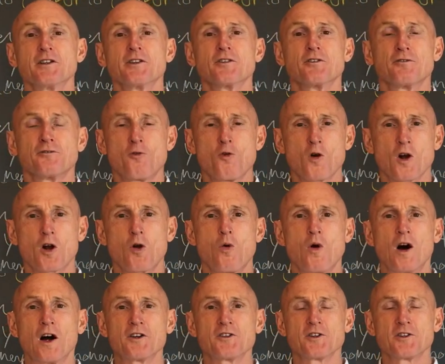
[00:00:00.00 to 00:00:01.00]
The 4
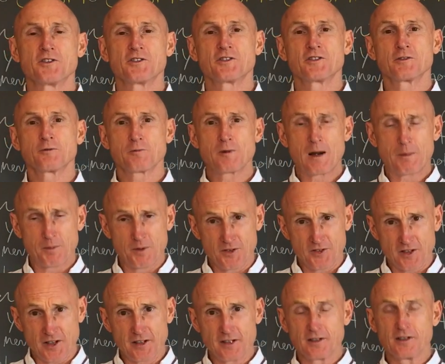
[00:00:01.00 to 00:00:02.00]
quadrants
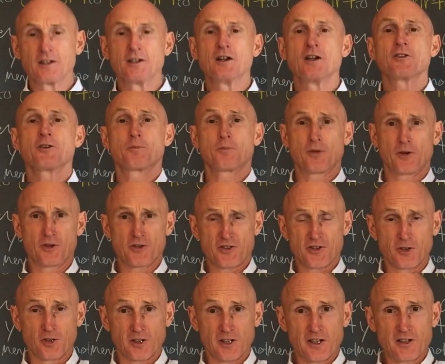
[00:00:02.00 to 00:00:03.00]
represent the
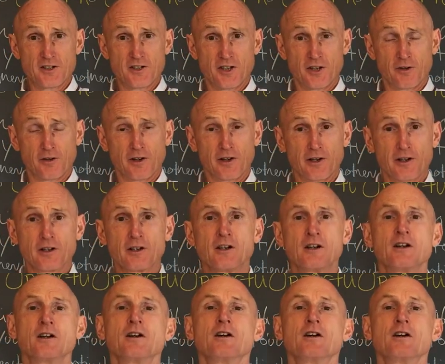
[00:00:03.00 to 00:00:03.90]
personal interior,